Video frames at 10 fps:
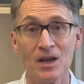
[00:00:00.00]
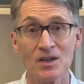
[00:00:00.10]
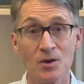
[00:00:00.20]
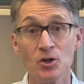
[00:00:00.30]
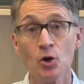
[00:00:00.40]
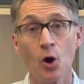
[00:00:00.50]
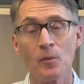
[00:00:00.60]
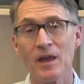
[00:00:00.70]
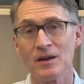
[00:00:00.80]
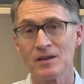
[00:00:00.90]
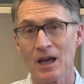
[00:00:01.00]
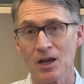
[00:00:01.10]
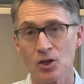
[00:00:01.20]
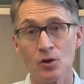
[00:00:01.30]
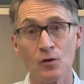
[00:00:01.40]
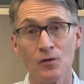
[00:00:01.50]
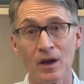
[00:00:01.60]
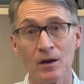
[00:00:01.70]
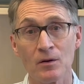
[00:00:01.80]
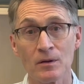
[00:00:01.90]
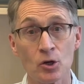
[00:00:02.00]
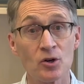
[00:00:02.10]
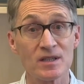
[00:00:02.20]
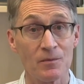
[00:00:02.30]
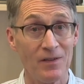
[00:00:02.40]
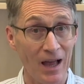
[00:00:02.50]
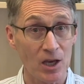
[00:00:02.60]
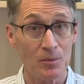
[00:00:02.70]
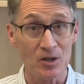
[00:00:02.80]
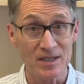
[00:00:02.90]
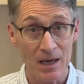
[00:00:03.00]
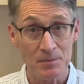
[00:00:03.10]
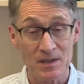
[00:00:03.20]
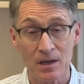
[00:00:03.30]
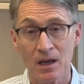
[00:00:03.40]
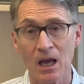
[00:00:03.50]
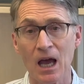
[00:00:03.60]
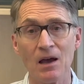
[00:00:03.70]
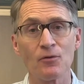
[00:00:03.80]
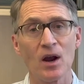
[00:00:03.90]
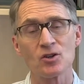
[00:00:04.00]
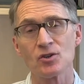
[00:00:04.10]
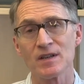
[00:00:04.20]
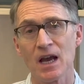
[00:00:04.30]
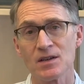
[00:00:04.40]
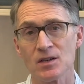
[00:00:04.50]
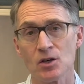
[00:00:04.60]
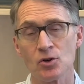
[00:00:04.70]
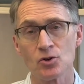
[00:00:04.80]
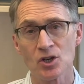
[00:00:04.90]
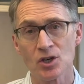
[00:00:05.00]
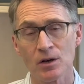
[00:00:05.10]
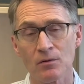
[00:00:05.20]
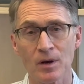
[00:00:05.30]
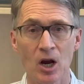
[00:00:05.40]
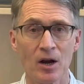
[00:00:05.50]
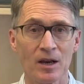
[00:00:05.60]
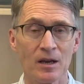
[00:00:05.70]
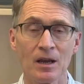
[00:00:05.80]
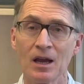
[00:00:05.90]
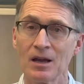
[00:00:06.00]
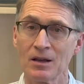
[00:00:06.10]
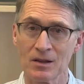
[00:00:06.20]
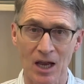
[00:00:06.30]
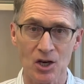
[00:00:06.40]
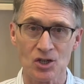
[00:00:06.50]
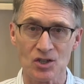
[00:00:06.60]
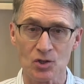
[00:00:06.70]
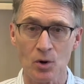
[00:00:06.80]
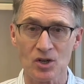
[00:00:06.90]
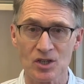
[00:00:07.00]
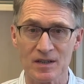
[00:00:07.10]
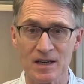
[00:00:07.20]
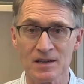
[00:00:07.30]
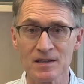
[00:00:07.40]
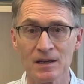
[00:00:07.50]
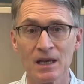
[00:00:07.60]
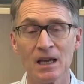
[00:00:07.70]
So I do hope that you've learned some valuable tips for exercise and nutrition regarding glycogen storage disease.